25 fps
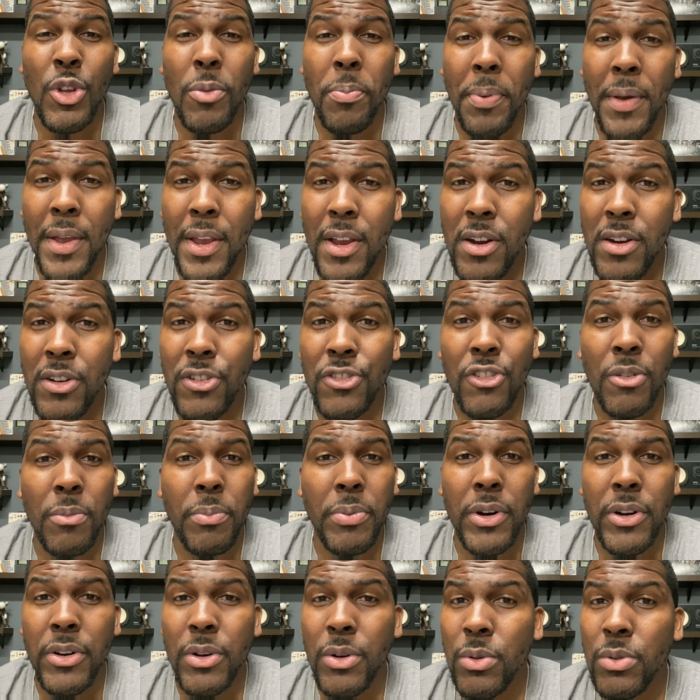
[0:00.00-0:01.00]
peers, from
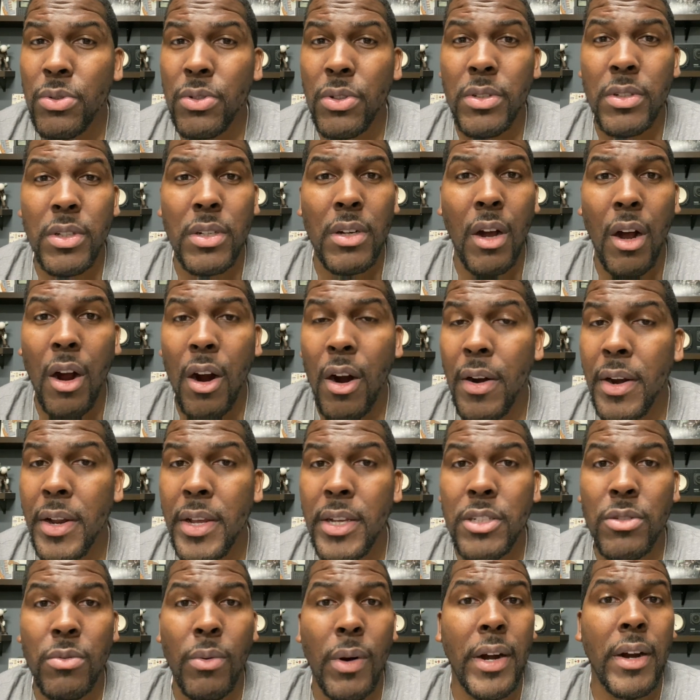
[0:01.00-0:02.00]
producers and
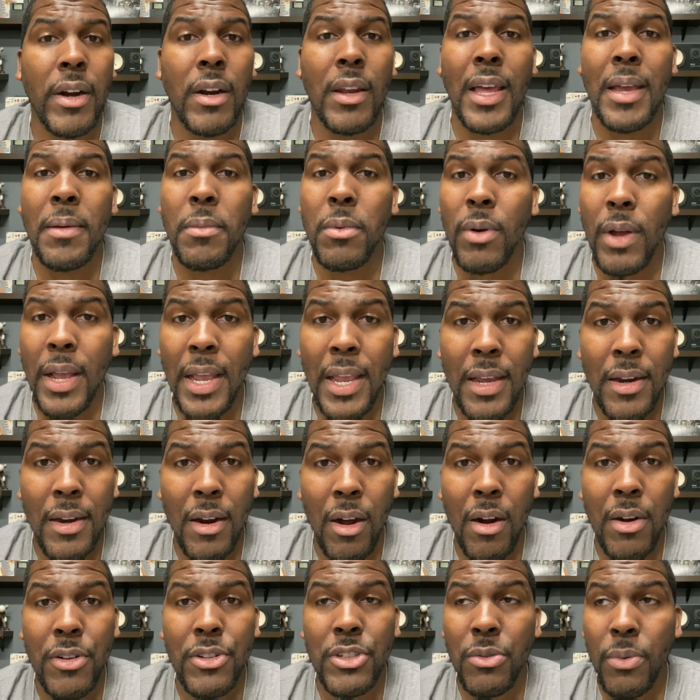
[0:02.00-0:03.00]
artists, record label
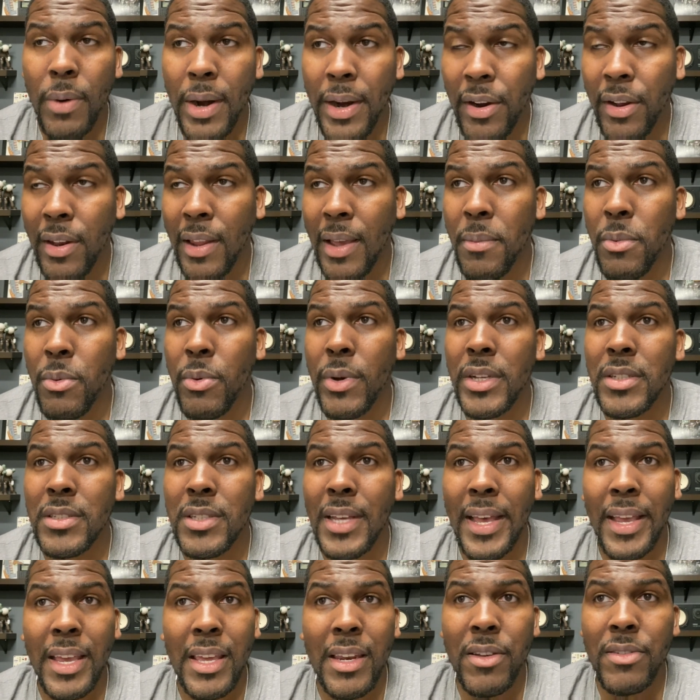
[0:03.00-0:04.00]
A&Rs and record label
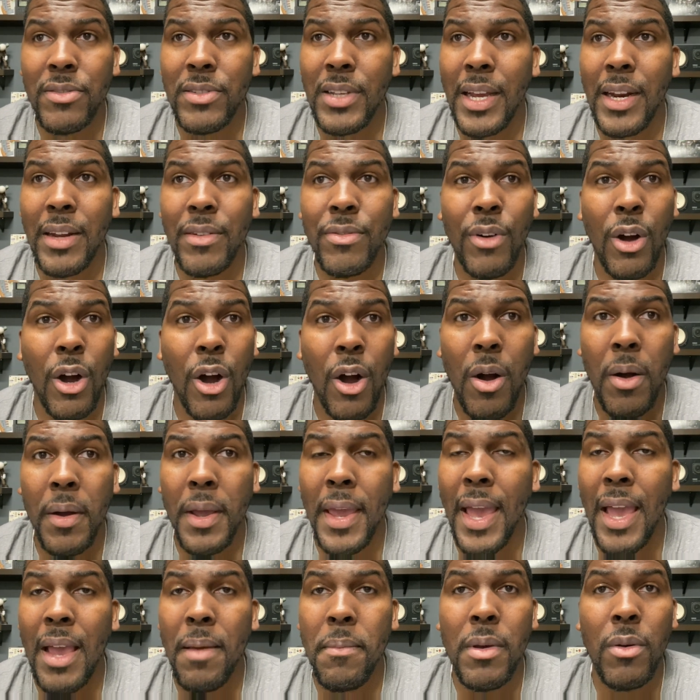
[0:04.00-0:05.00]
executives, that have all
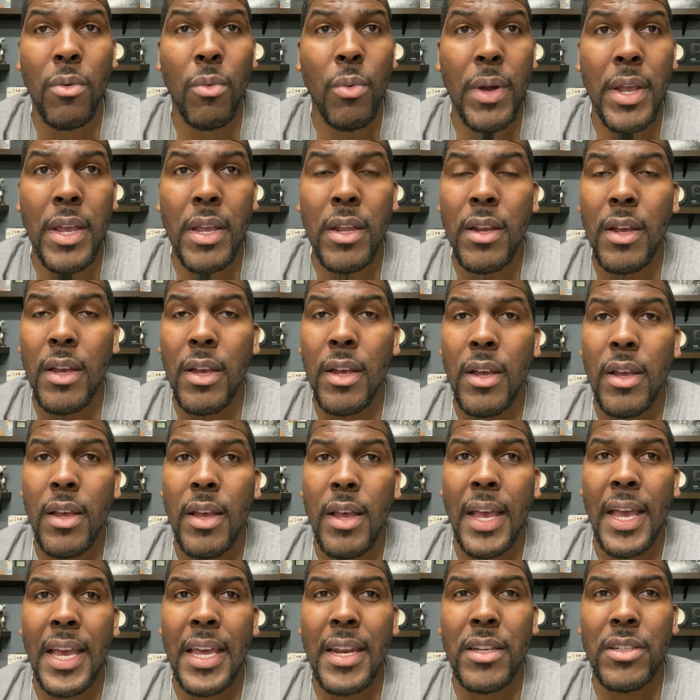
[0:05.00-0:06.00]
came and went.
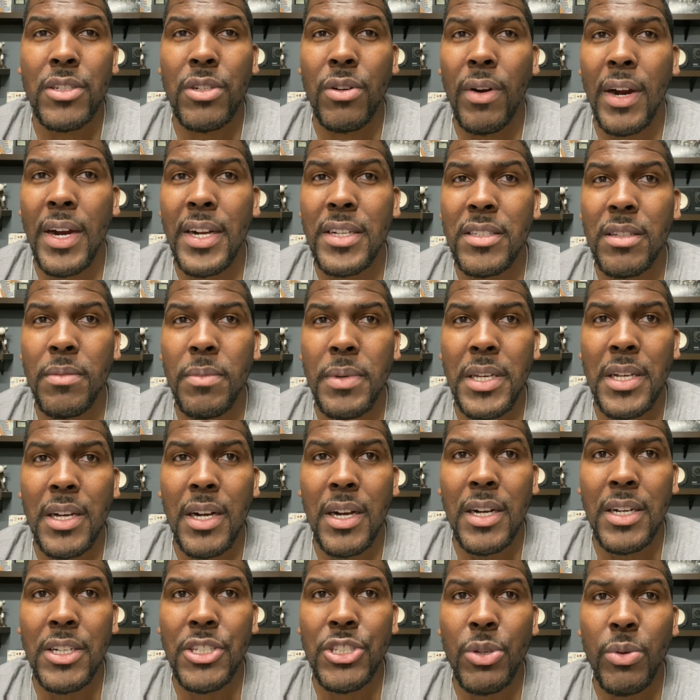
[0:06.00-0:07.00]
And it's crazy
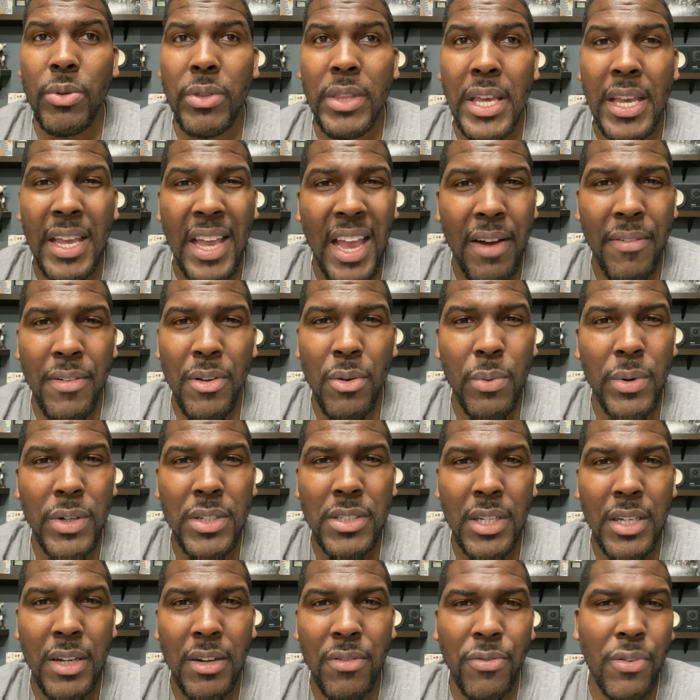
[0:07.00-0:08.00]
because you think
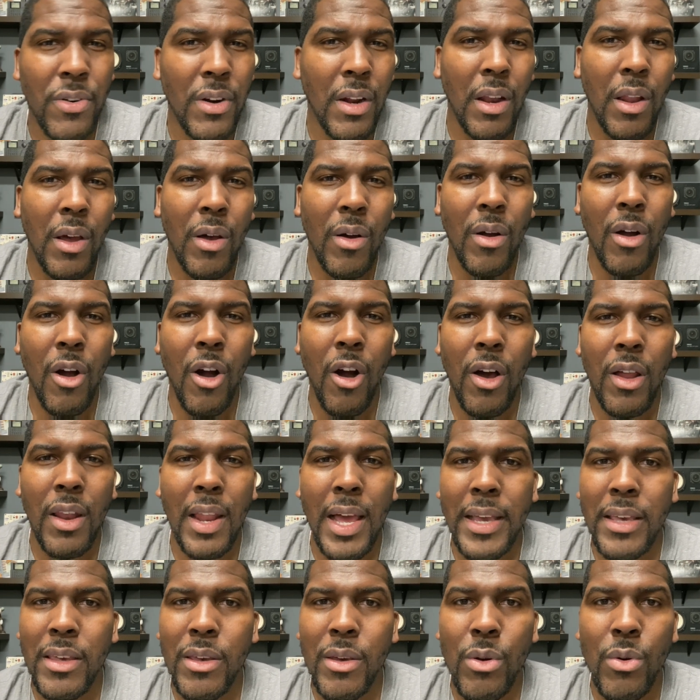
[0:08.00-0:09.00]
everyone's in it for the long haul
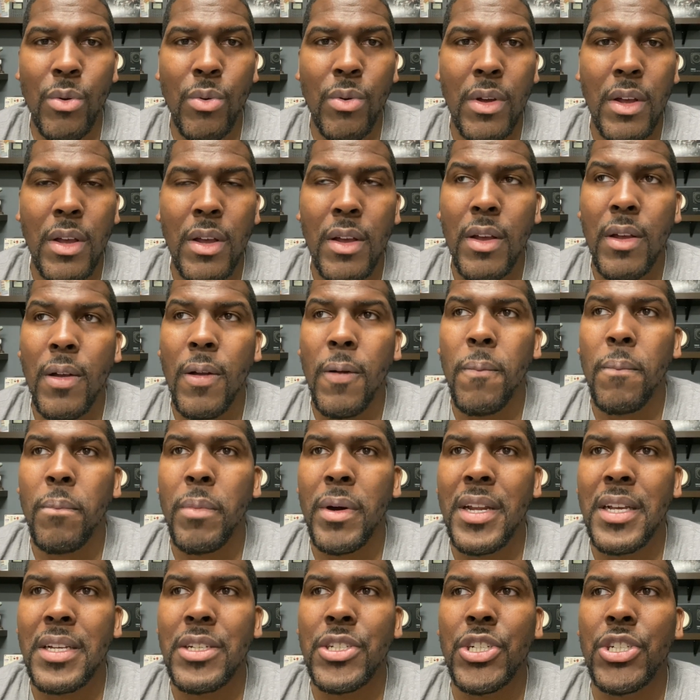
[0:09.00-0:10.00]
like you,
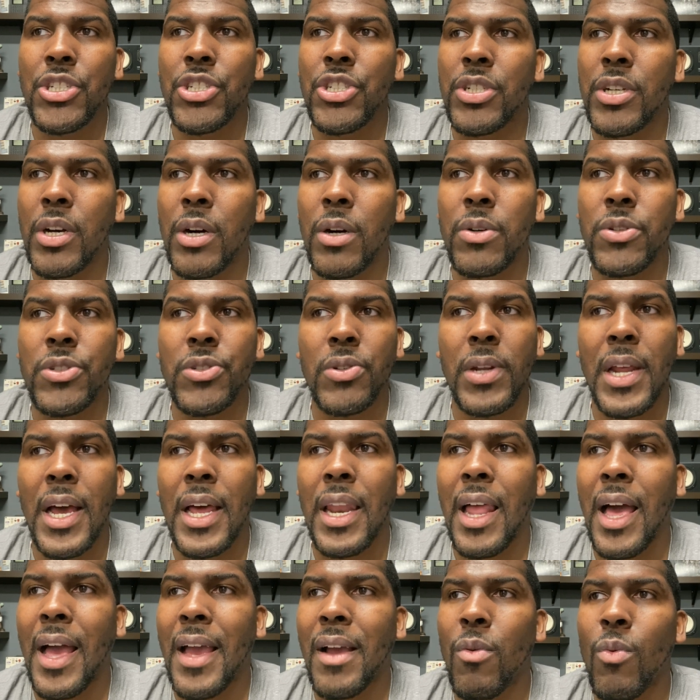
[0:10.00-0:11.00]
but it just shows you that
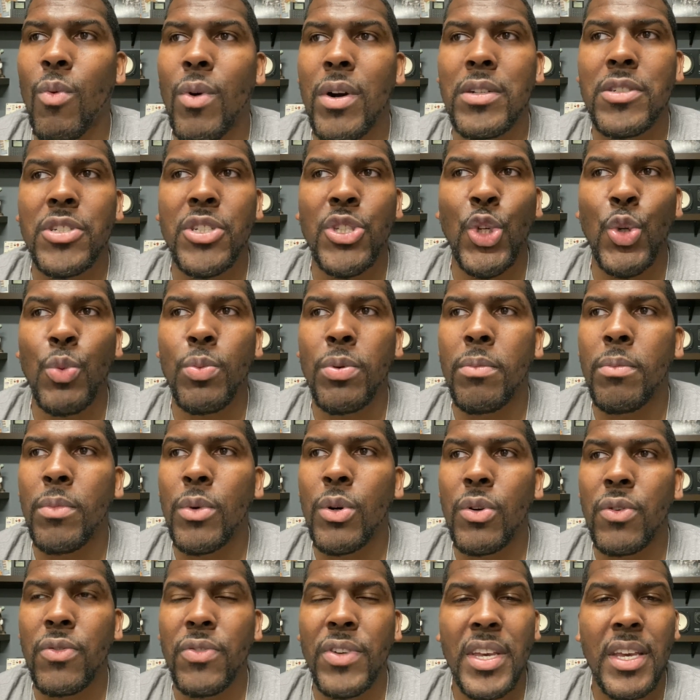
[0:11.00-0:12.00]
like one stupid
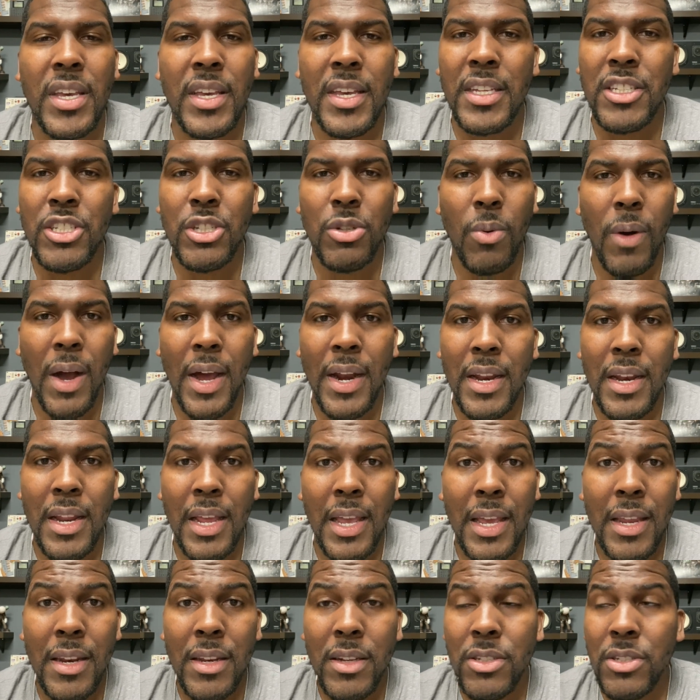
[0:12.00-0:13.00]
move can get you out of the
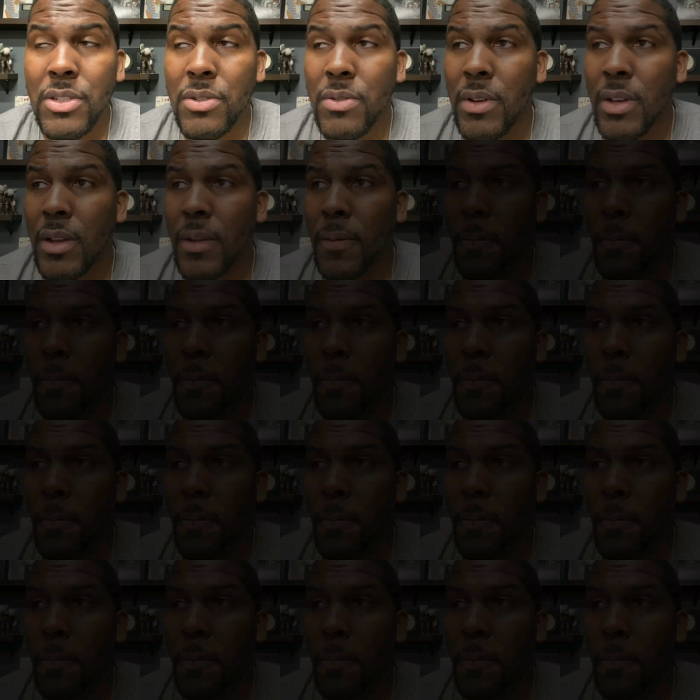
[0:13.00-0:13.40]
industry.